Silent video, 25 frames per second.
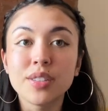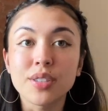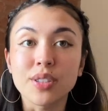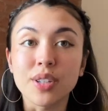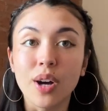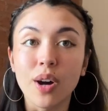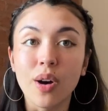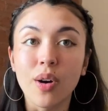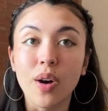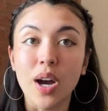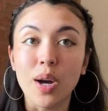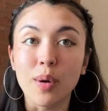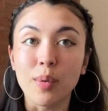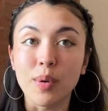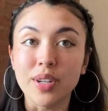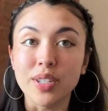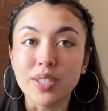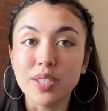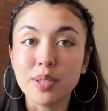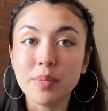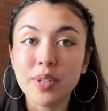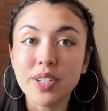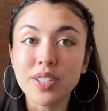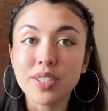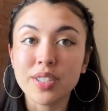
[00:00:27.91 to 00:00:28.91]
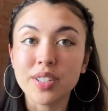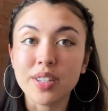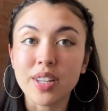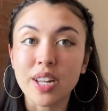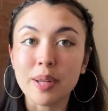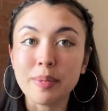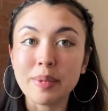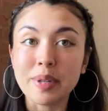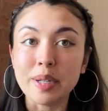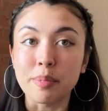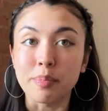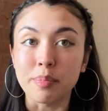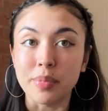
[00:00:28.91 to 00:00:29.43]
So I wanted to make sure that I
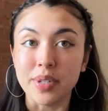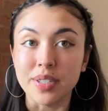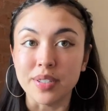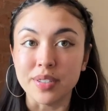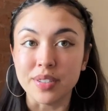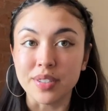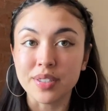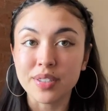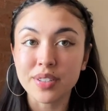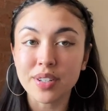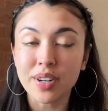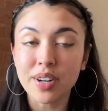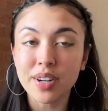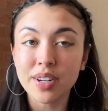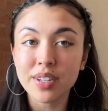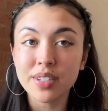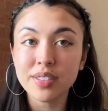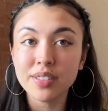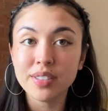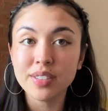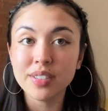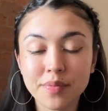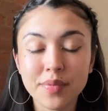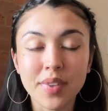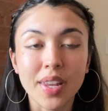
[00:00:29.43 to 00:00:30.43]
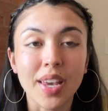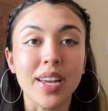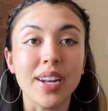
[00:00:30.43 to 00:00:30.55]
made business cards